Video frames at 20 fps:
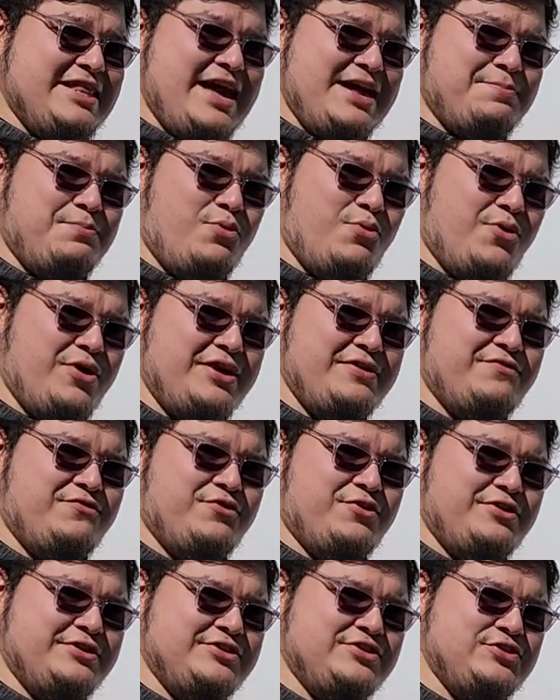that point
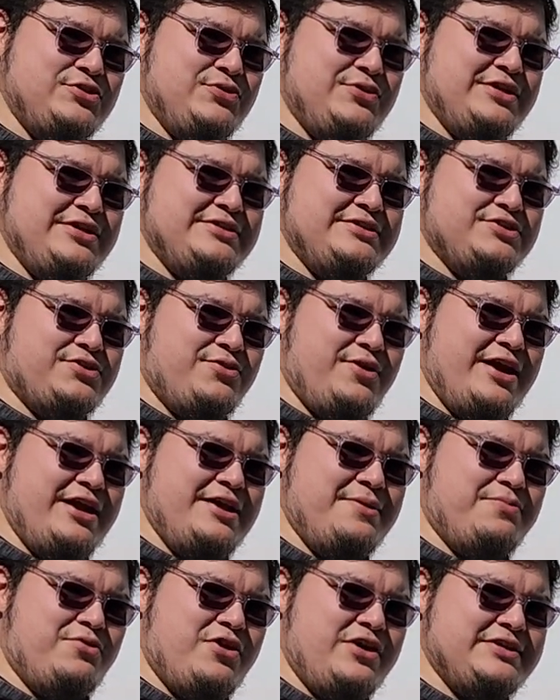for a student's
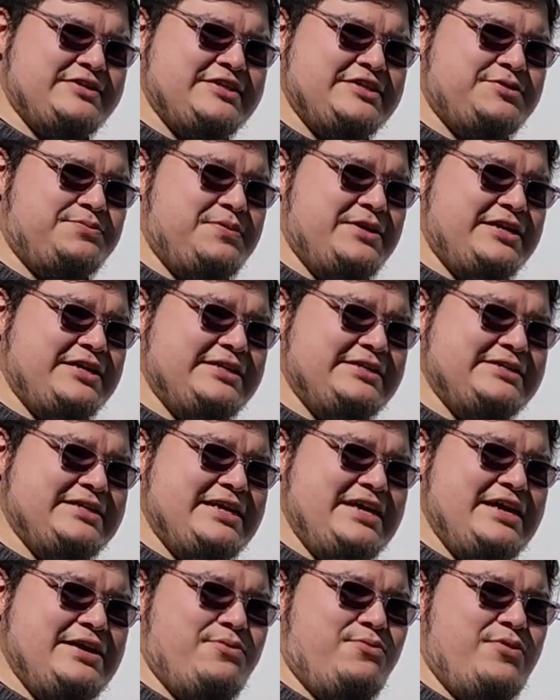grading process because
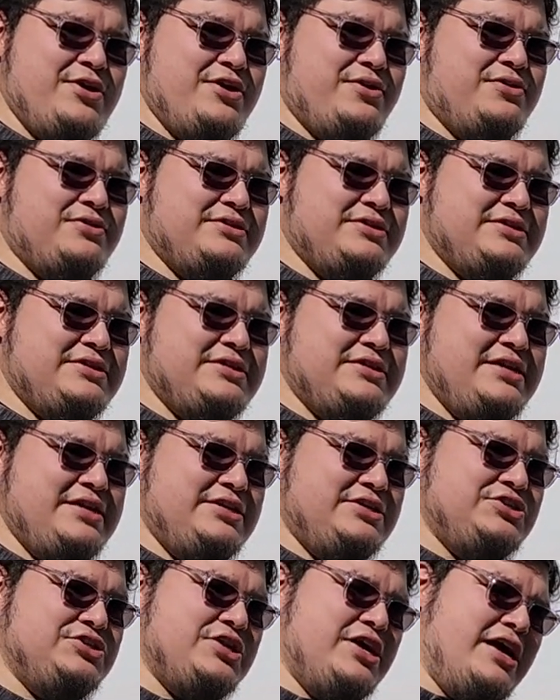it will
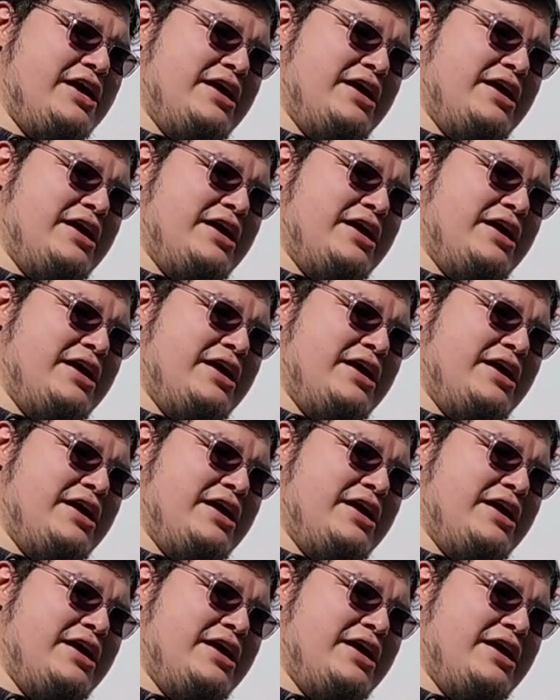teach